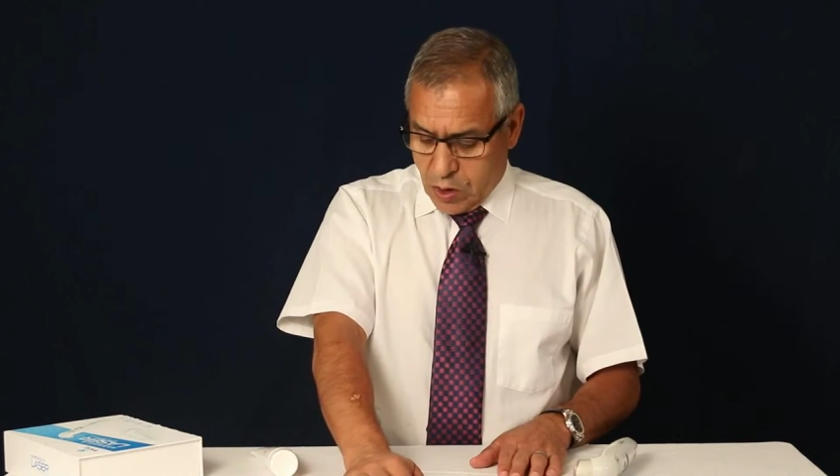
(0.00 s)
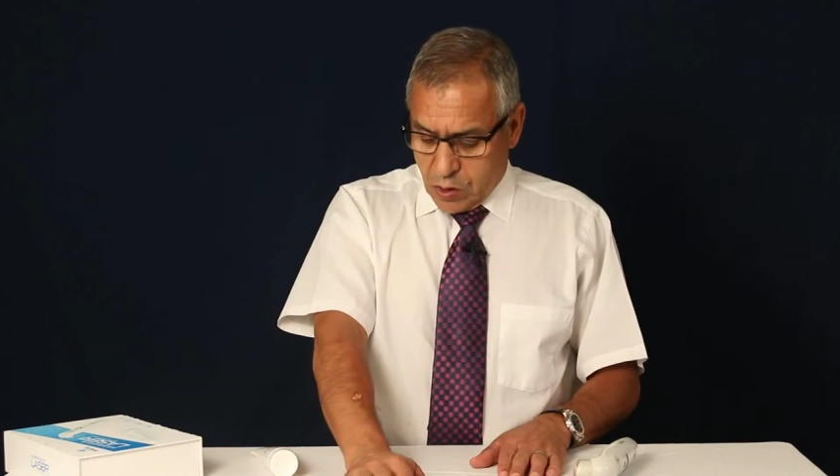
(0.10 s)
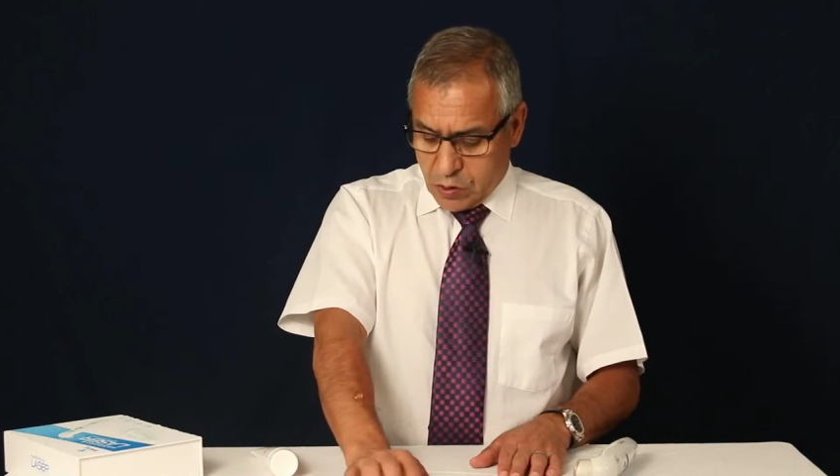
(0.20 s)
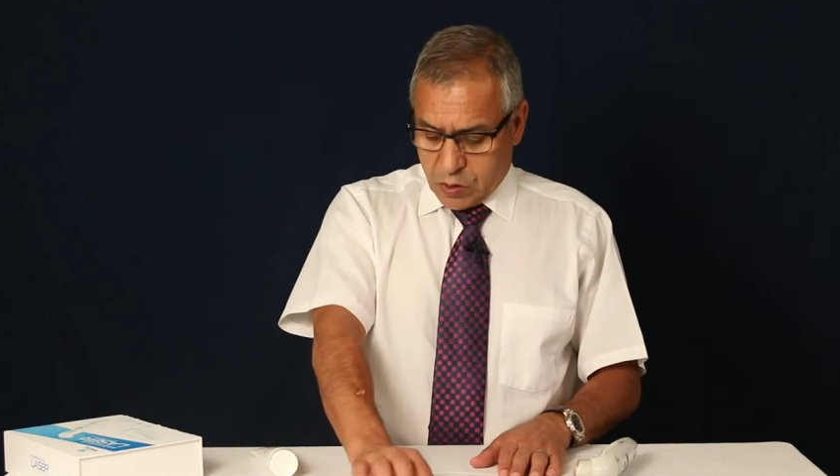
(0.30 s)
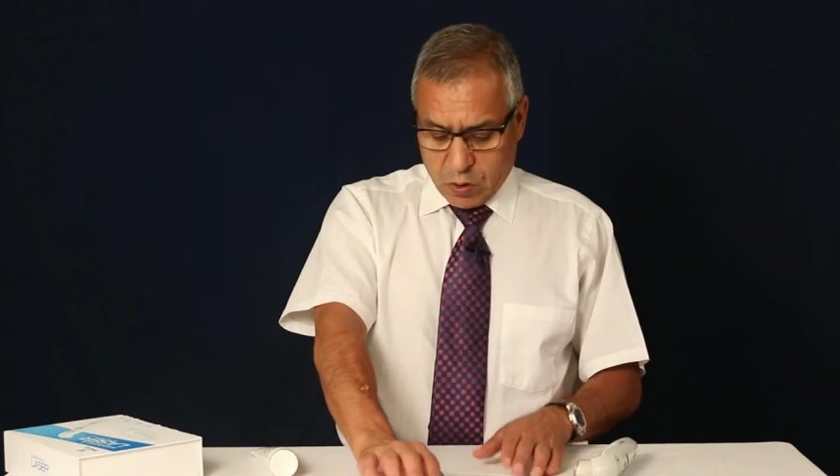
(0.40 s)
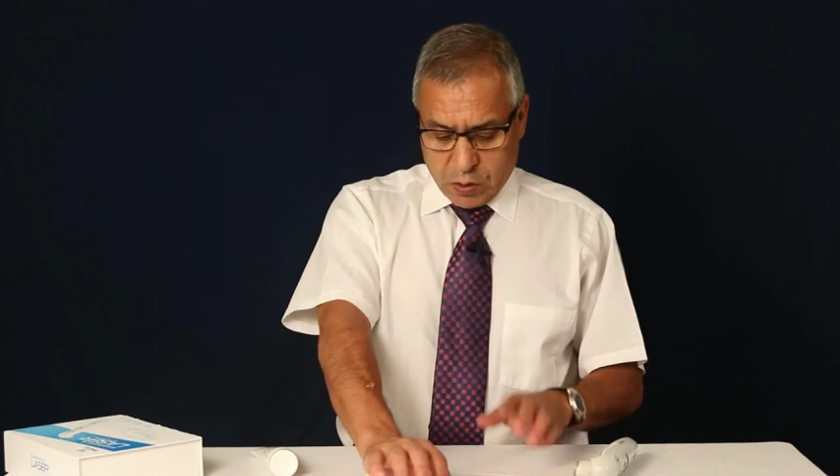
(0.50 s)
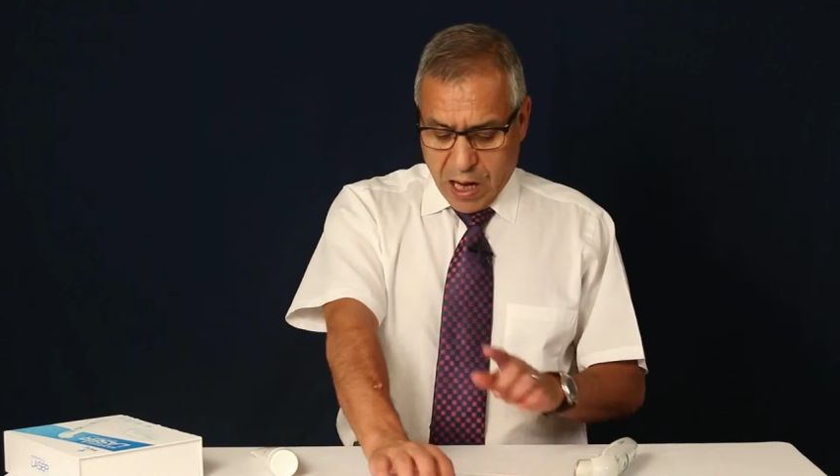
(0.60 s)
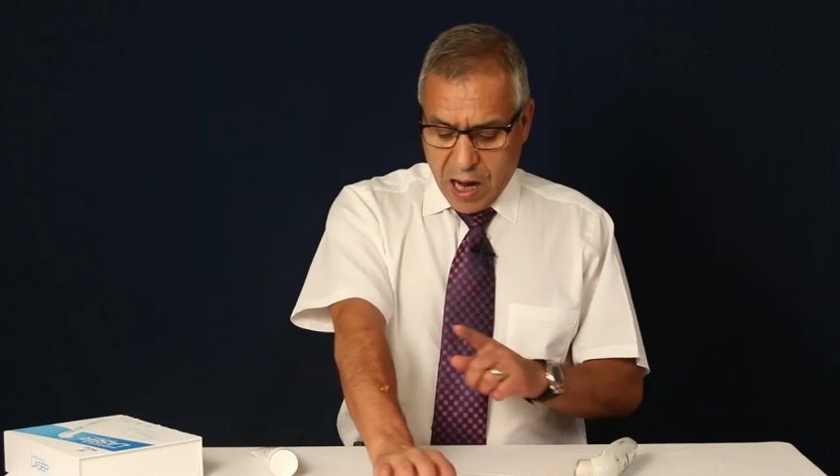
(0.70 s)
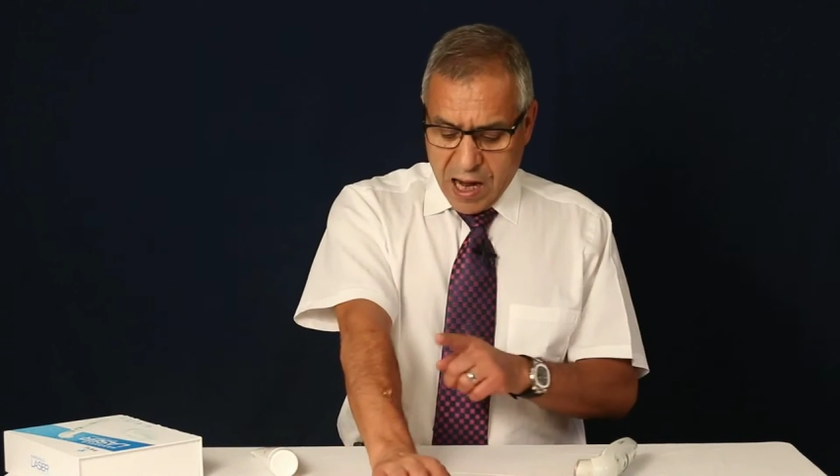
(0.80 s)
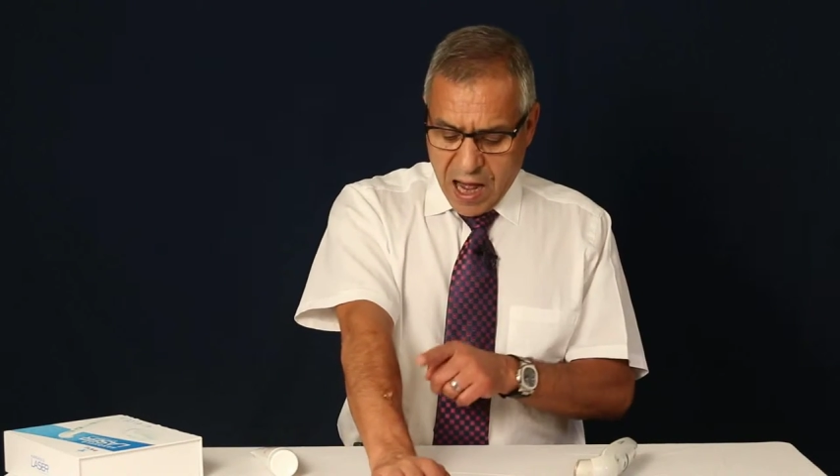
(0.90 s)
So
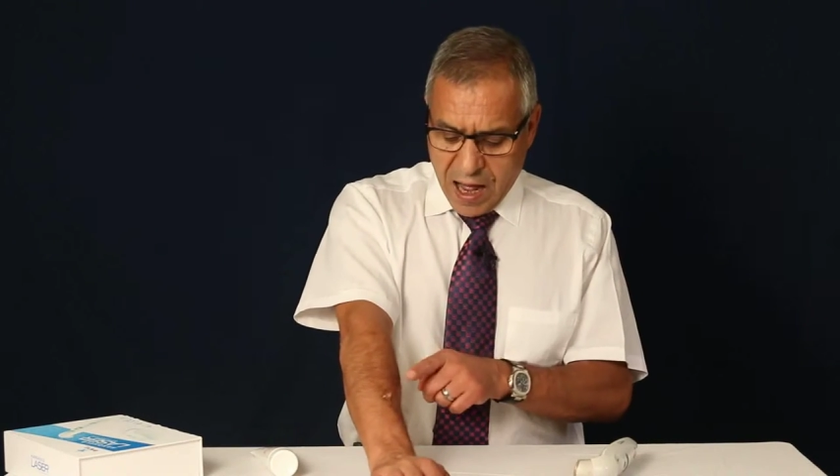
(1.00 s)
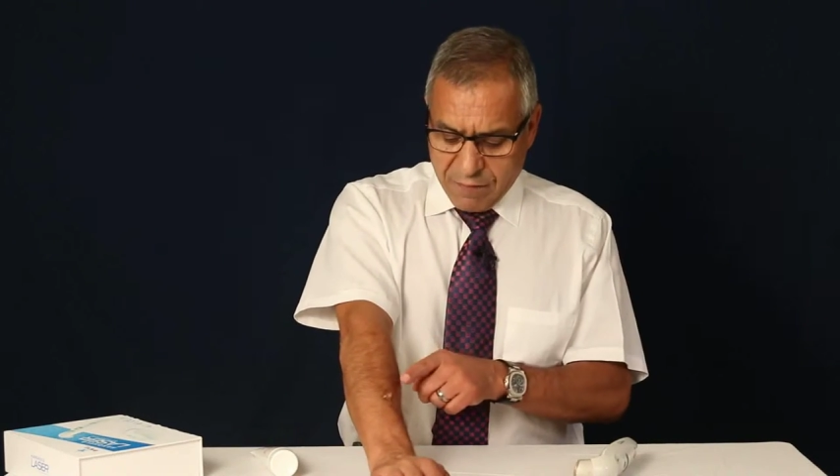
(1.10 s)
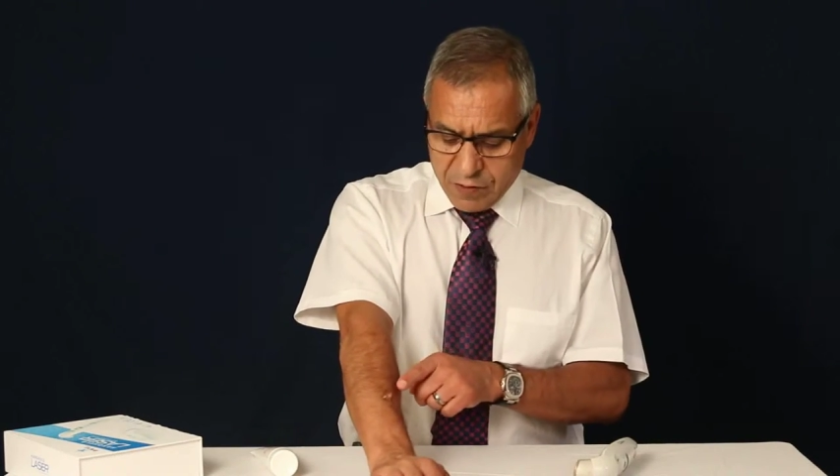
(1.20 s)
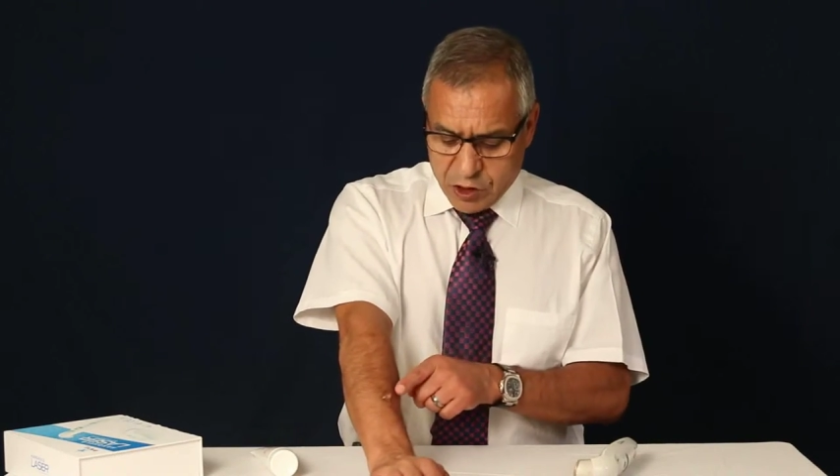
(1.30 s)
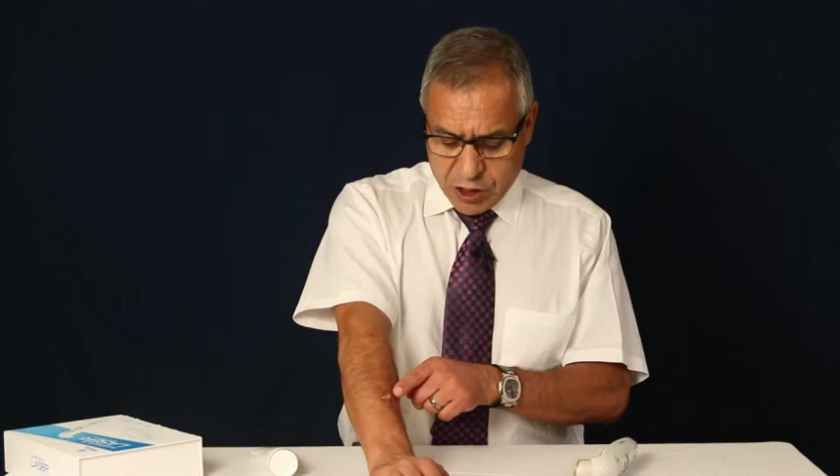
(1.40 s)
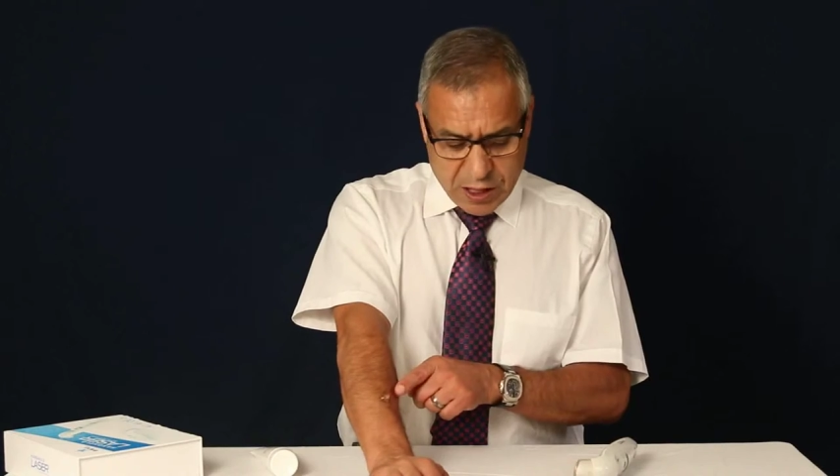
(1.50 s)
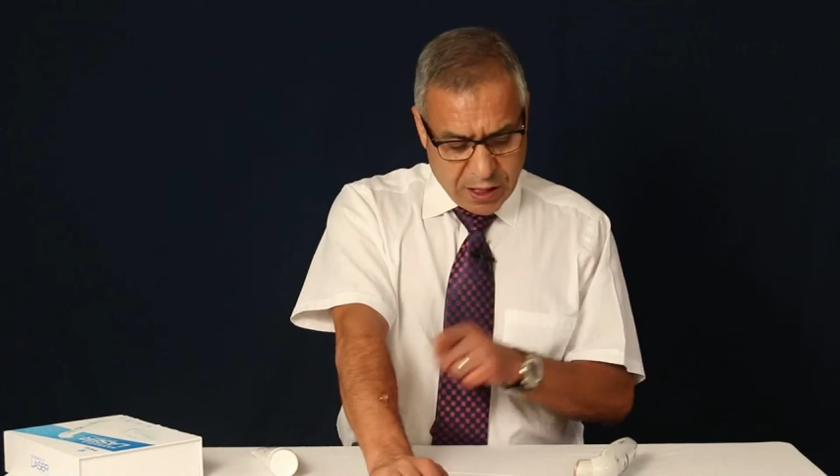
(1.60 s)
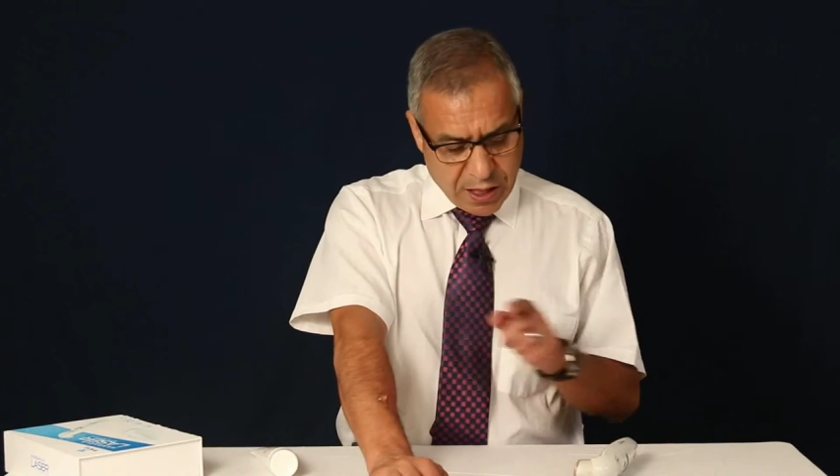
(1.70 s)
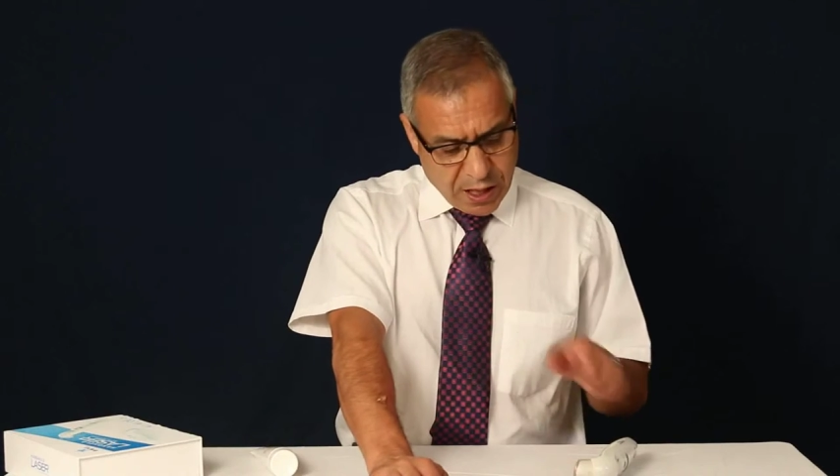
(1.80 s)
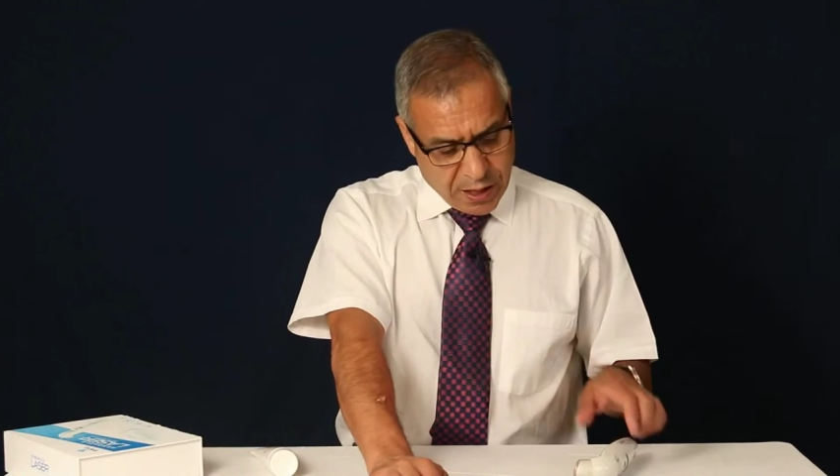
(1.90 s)
now I have a gel
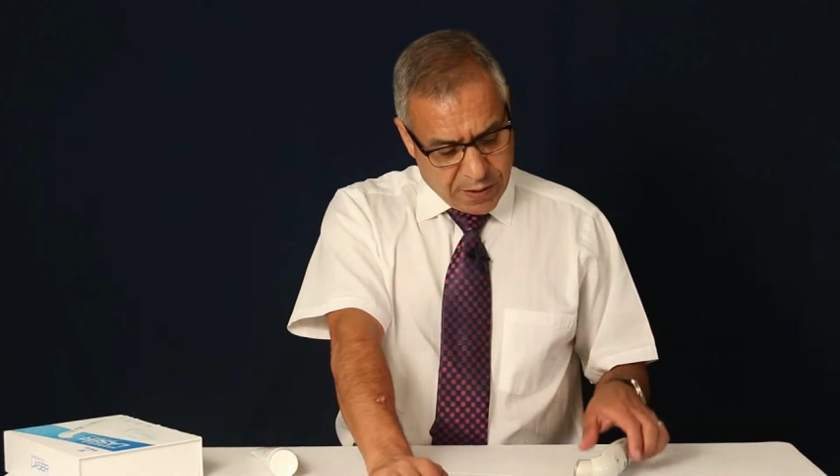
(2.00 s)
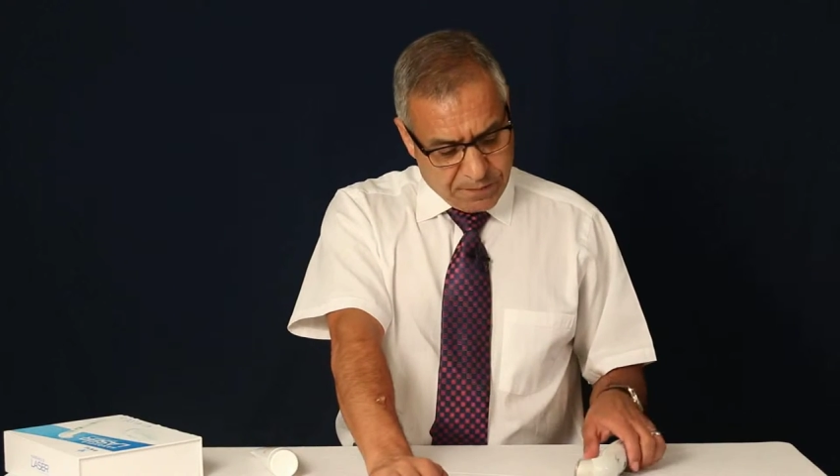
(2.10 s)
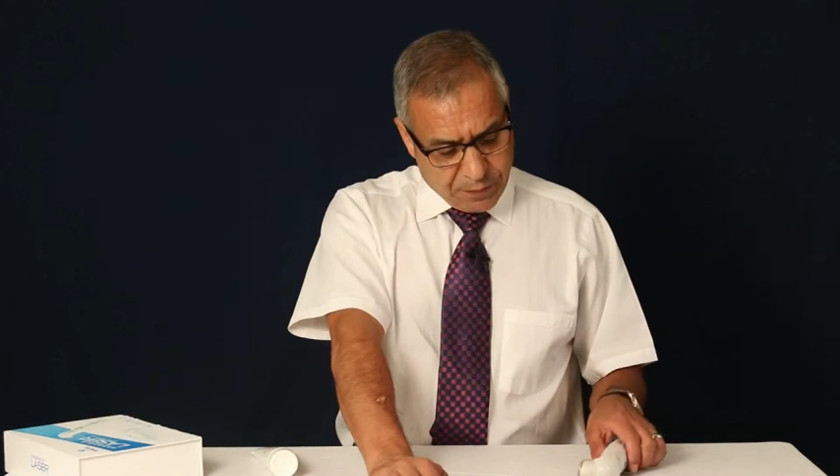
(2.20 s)
here.